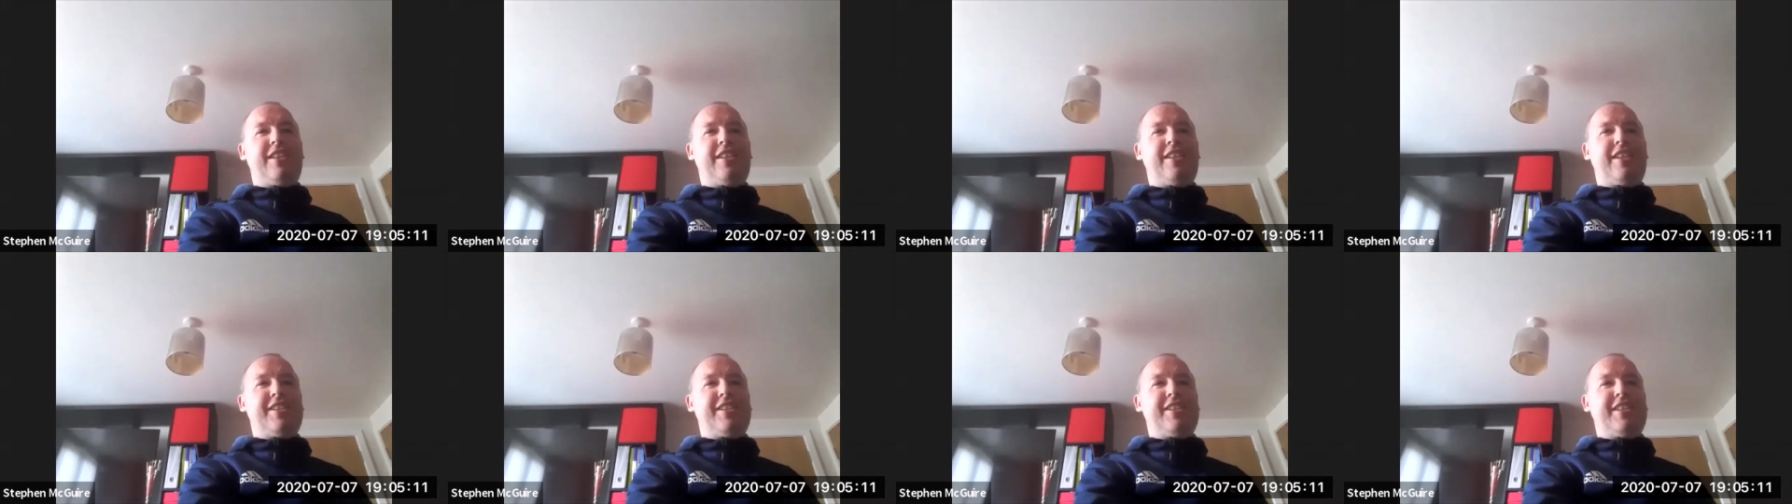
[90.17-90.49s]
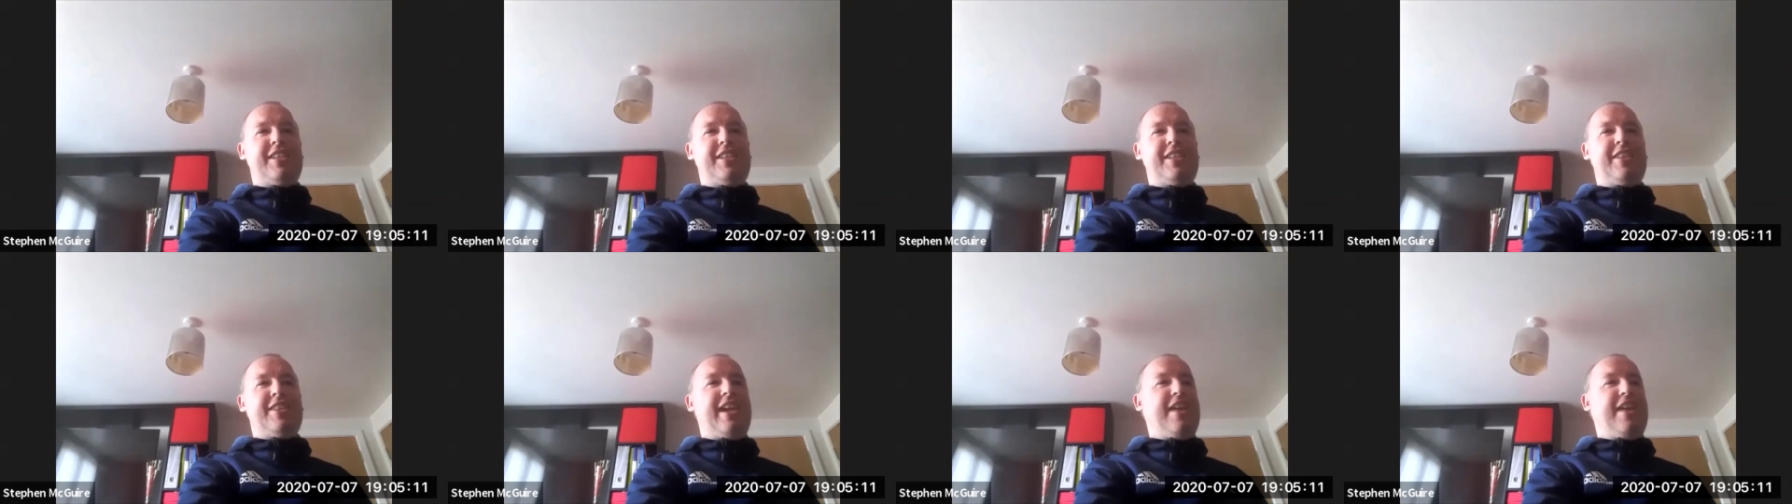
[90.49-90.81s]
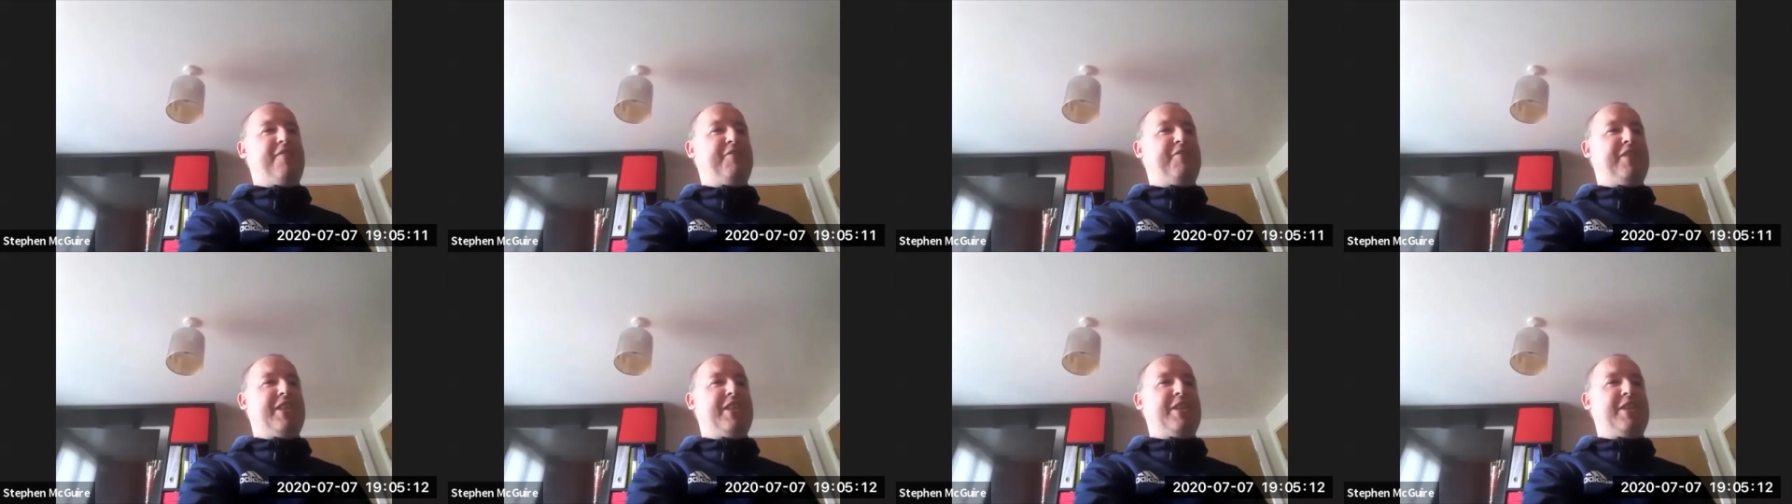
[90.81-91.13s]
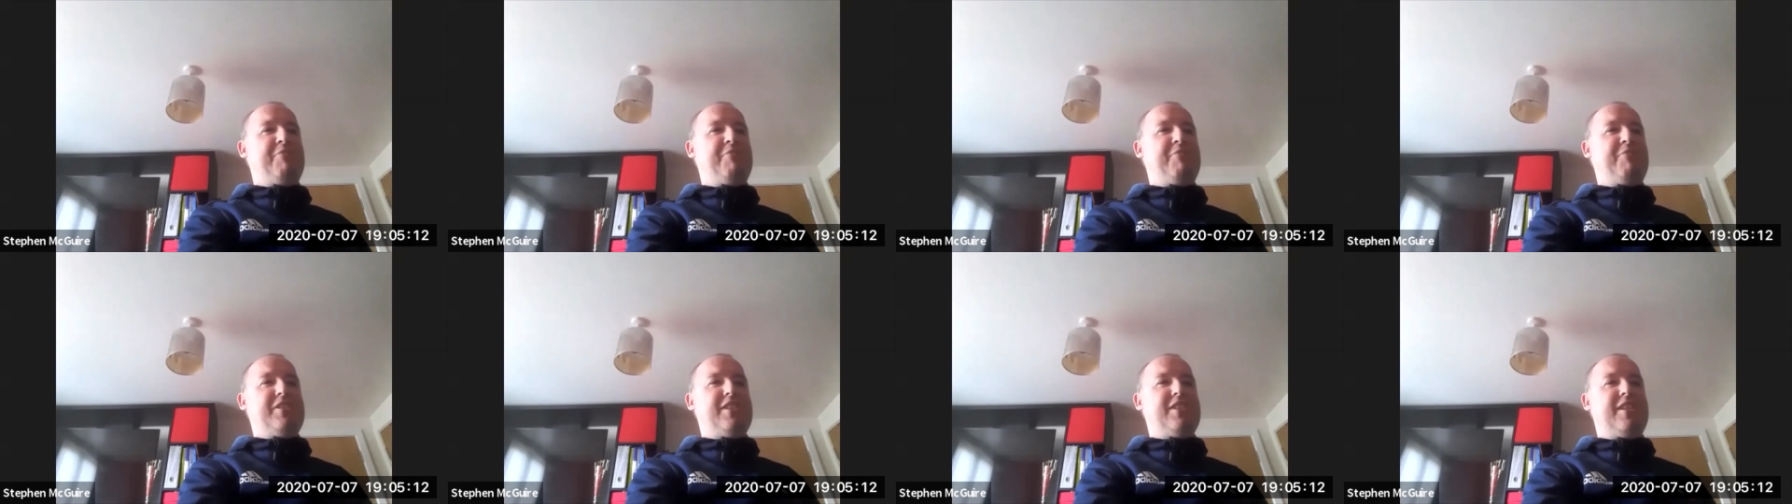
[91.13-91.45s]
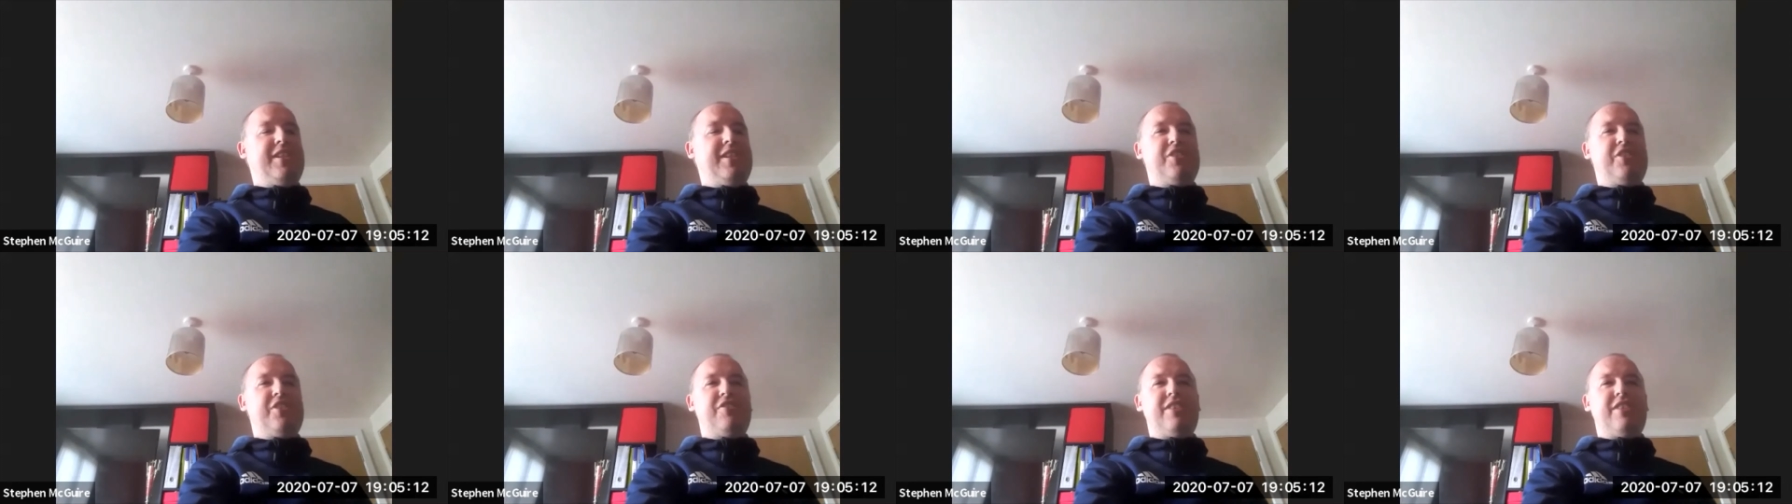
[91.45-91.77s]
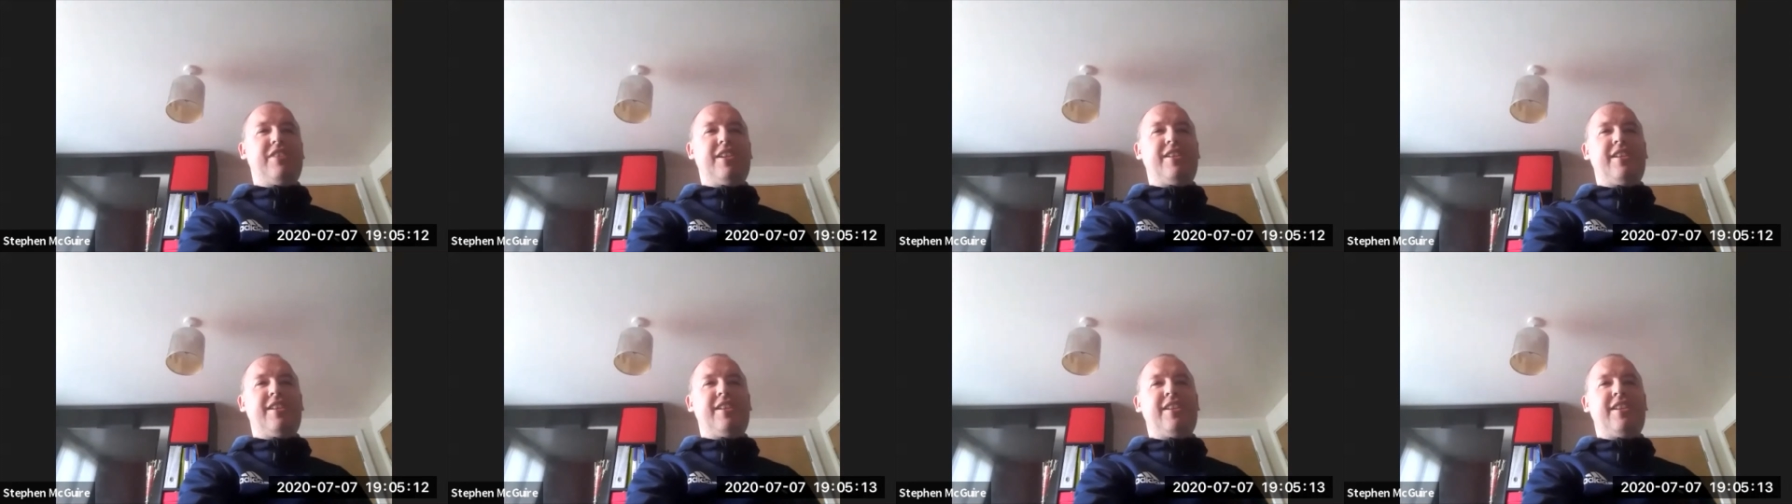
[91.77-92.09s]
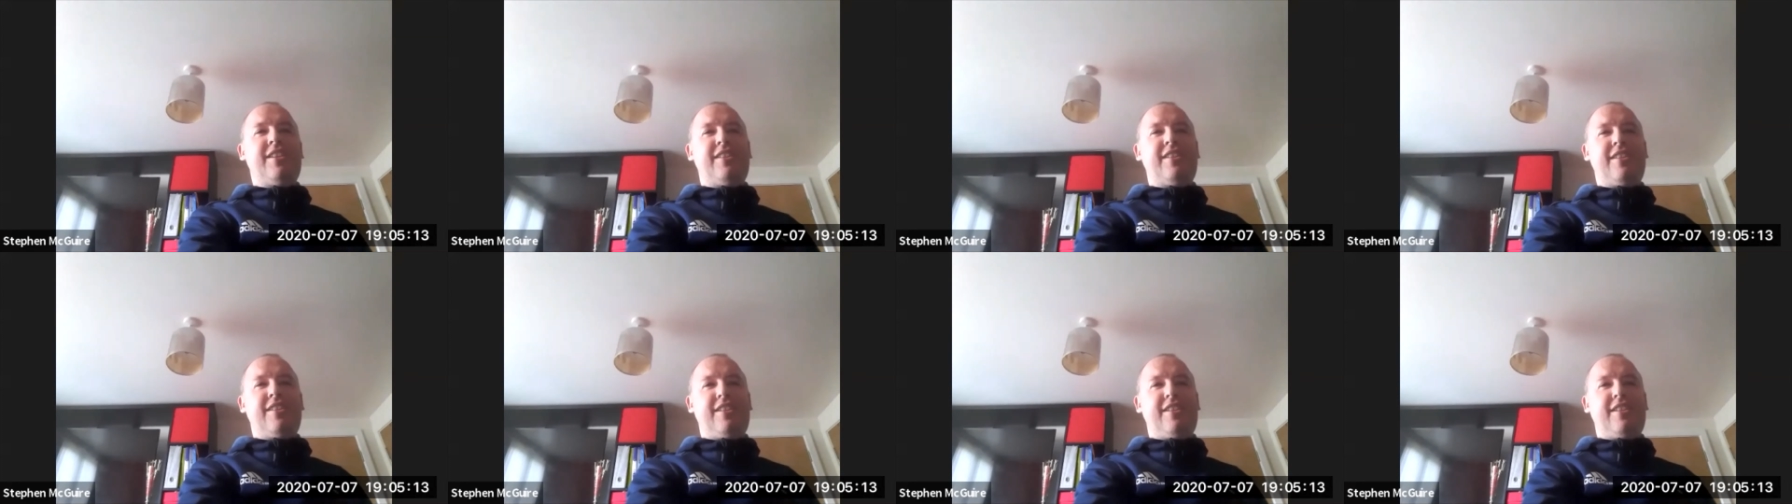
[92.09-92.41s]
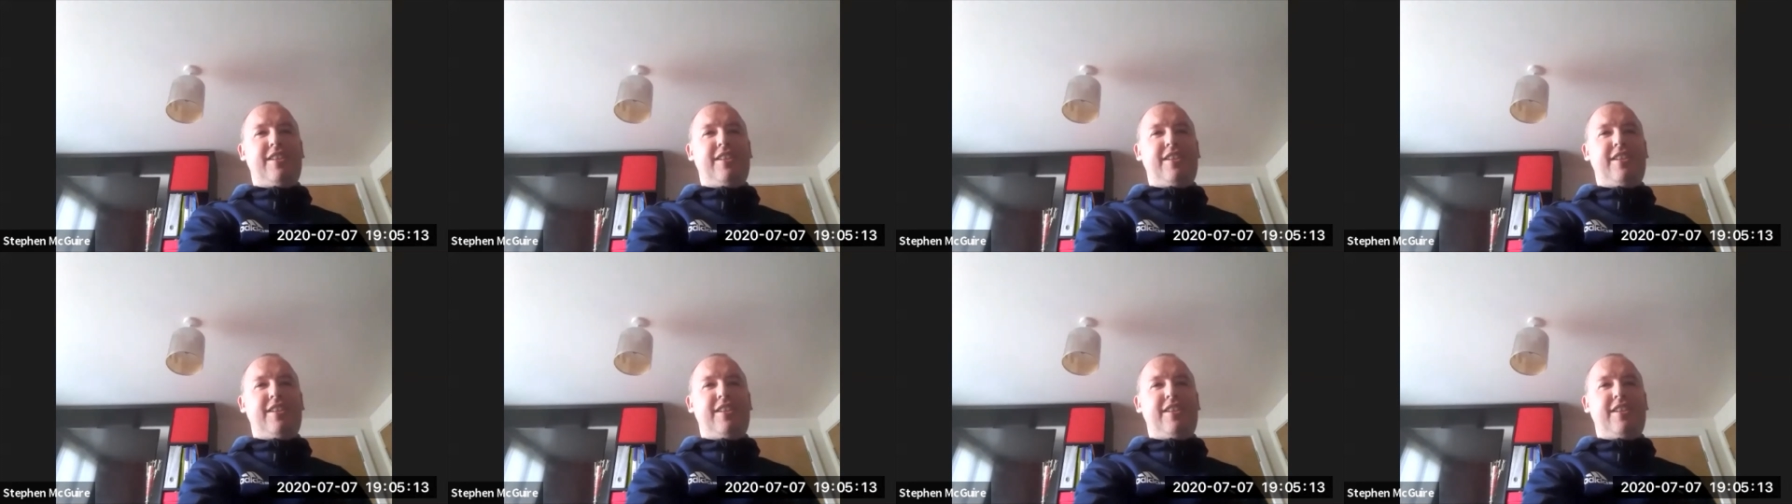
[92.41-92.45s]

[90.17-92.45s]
and I seen the effort that he puts into his training, and